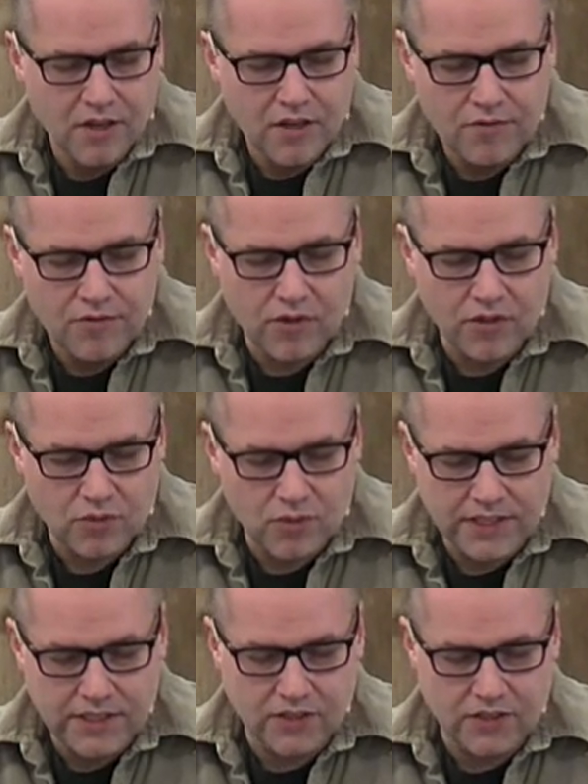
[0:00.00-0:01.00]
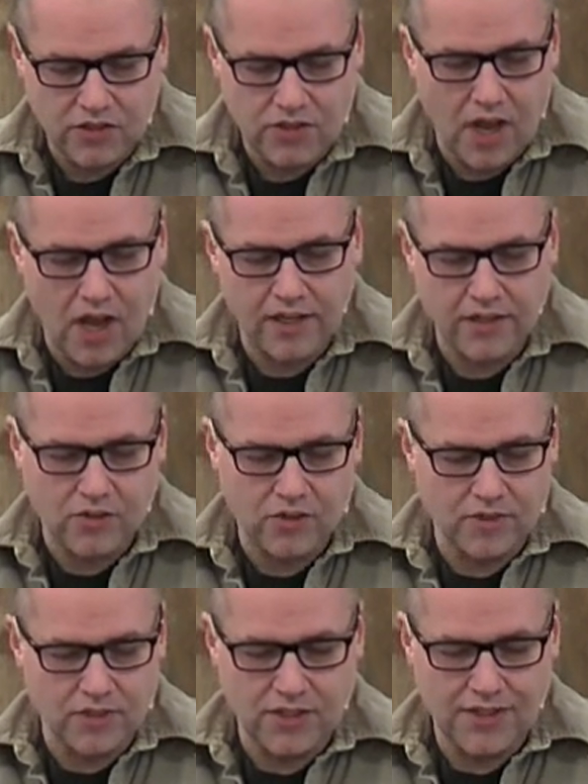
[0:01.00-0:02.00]
for our sweet sister Donna, Lord,
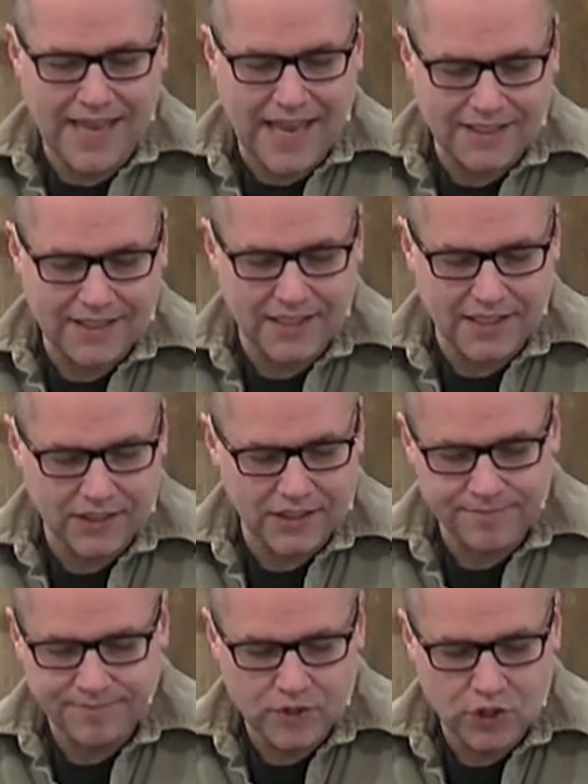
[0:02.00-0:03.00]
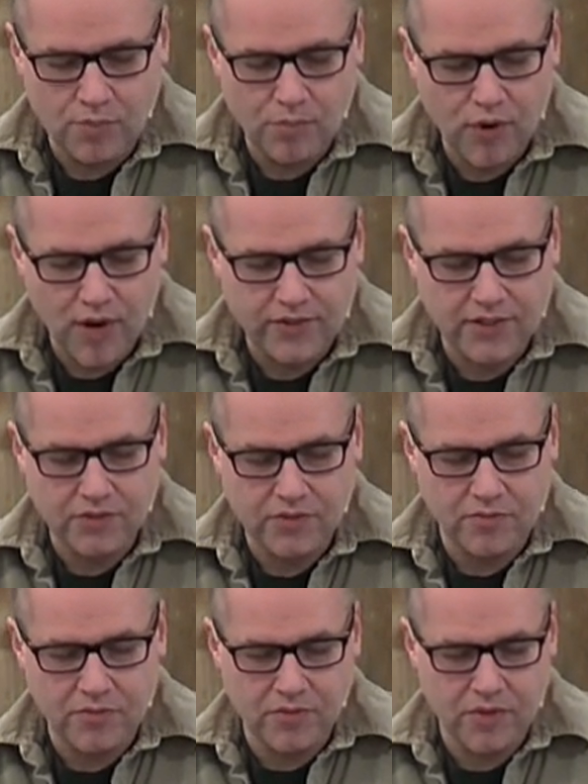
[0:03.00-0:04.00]
we just ask that your presence would
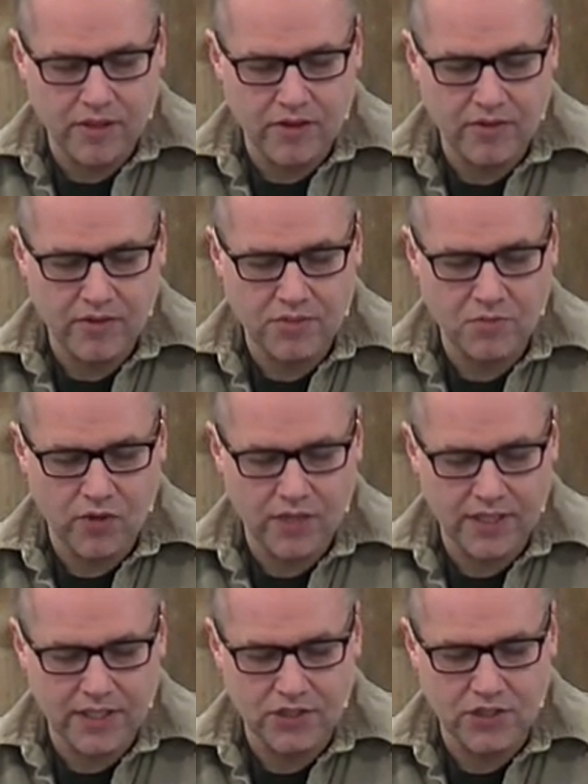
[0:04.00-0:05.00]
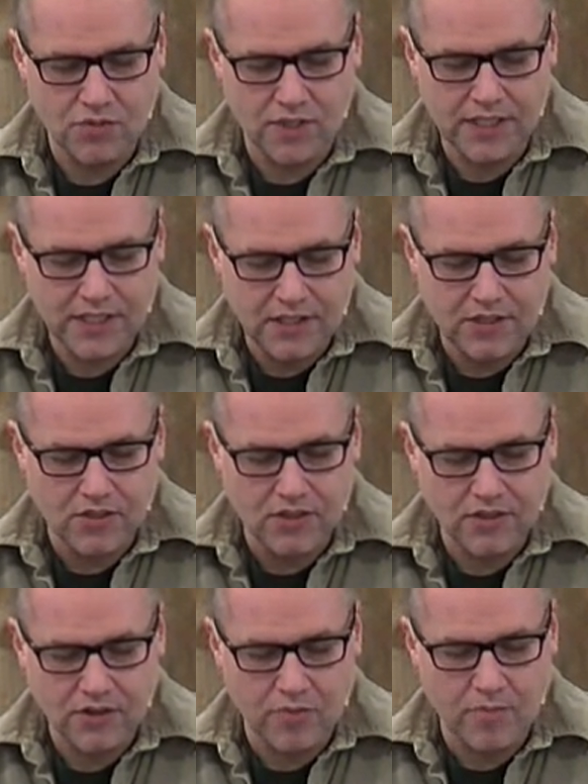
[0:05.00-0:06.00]
be with her this morning, that you would heal
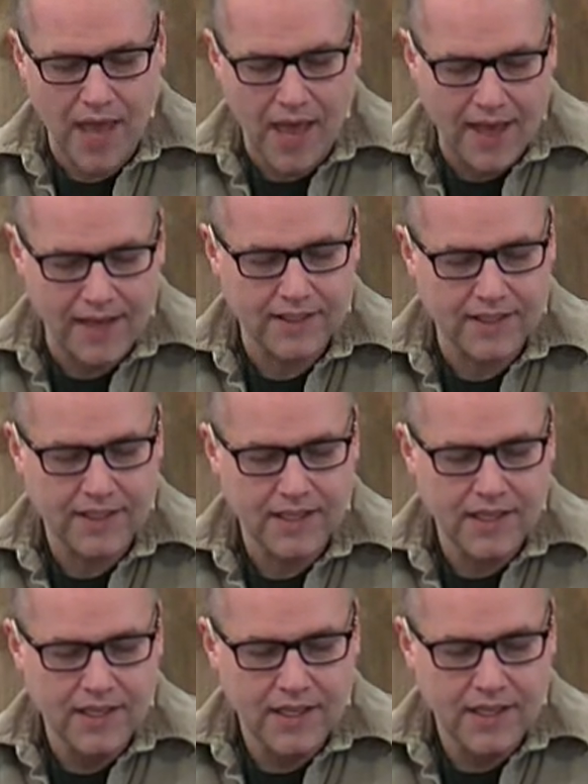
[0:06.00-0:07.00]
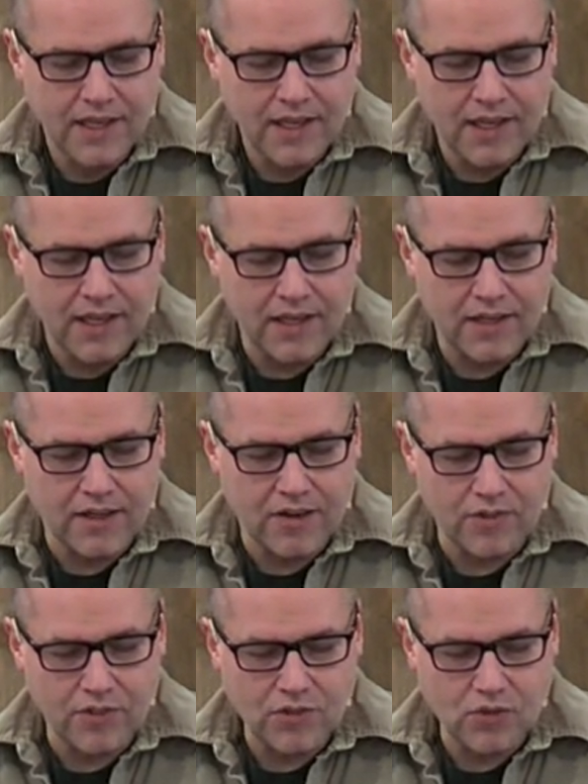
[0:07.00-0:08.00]
her back and
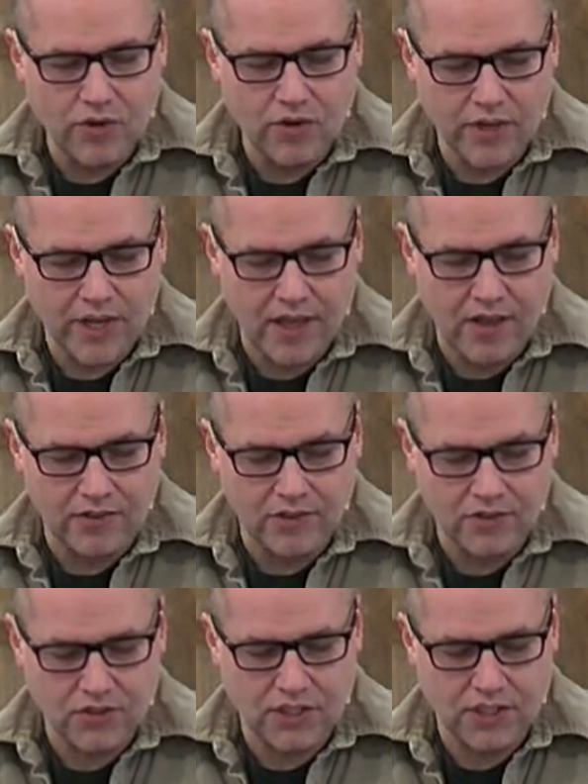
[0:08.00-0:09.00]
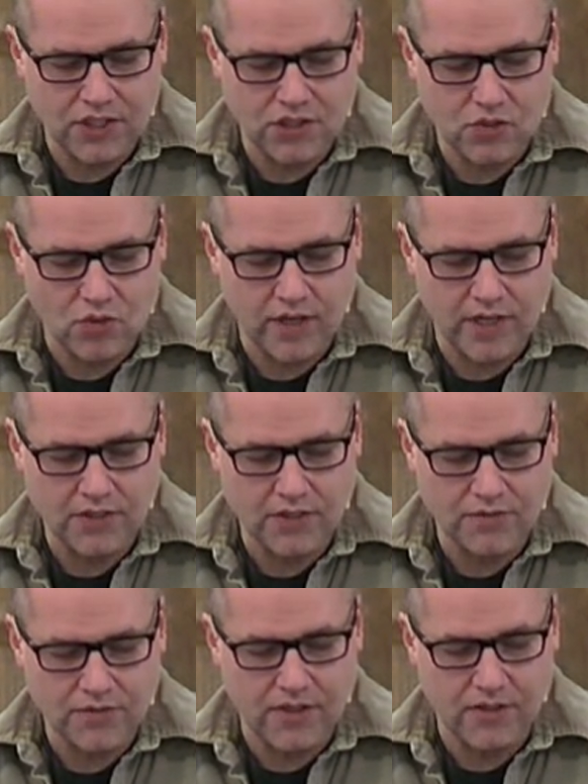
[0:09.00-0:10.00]
restore her to health so she can join us in
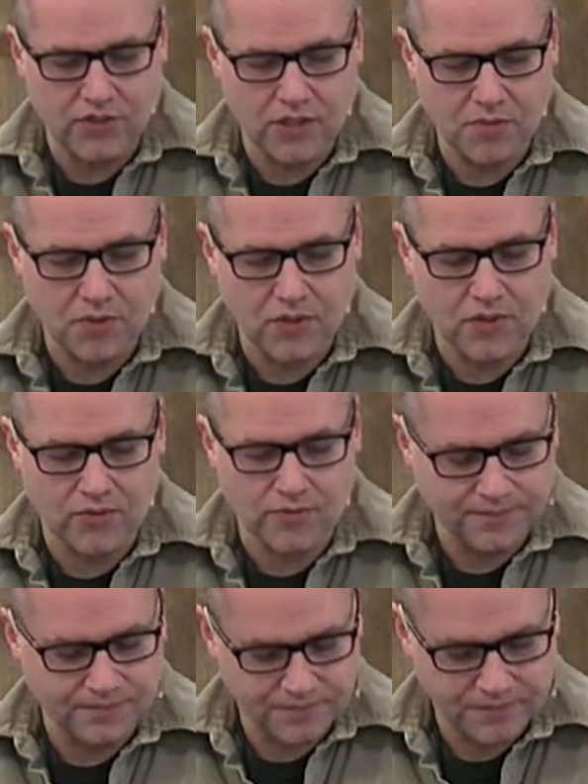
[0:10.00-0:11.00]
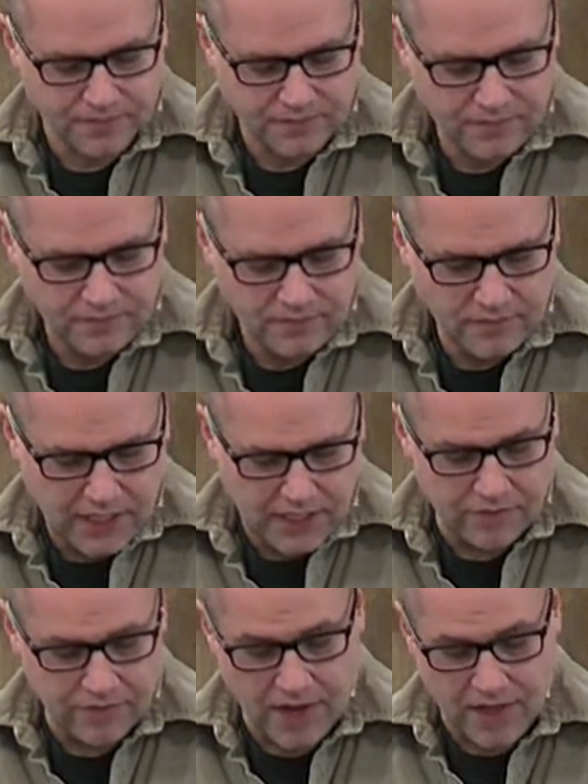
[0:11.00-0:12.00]
fellowship soon.
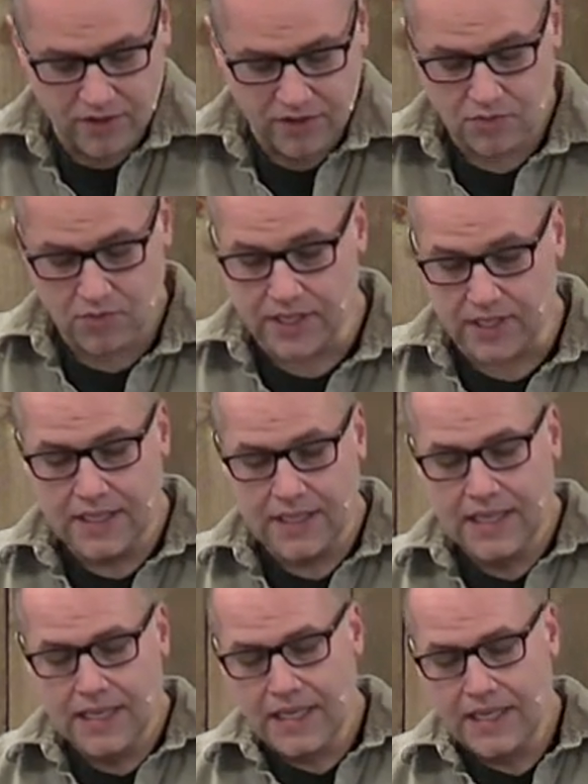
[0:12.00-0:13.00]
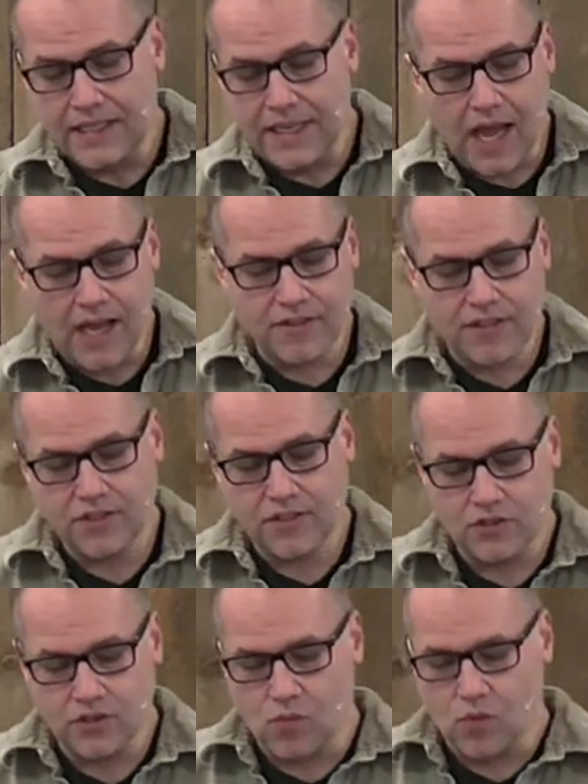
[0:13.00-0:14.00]
And Father, as we dive into
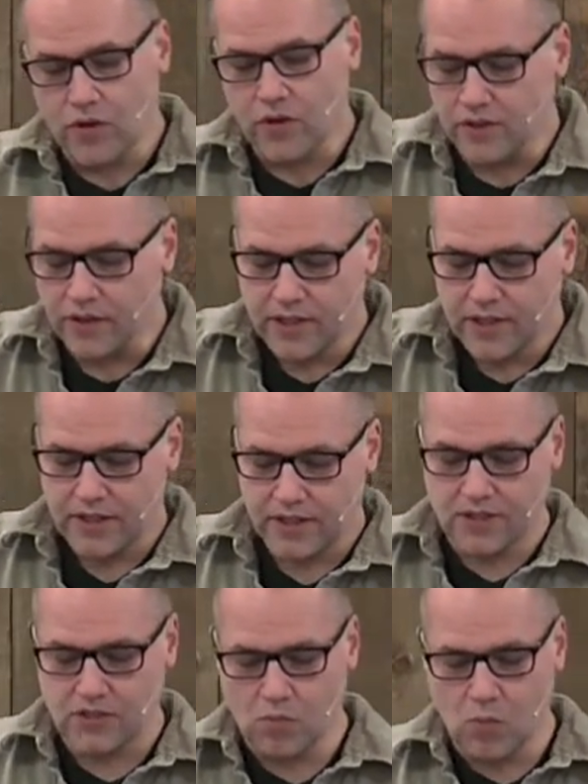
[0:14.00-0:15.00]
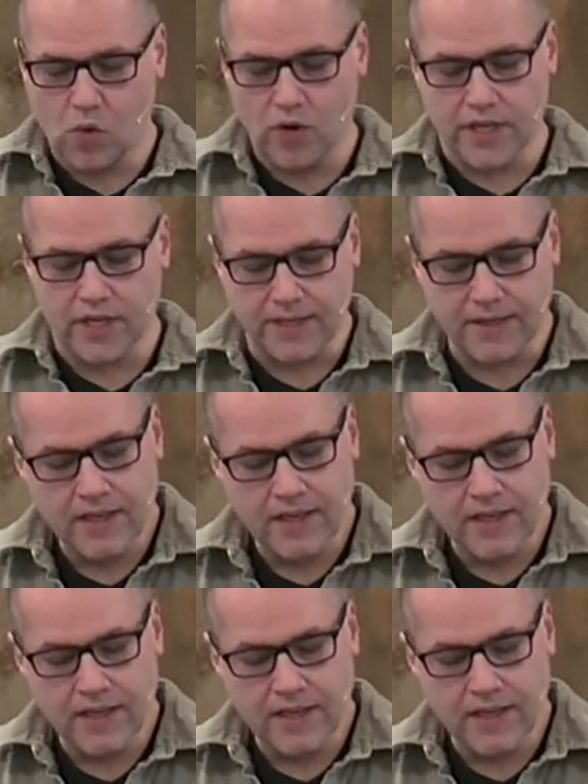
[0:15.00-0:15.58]
your word this morning,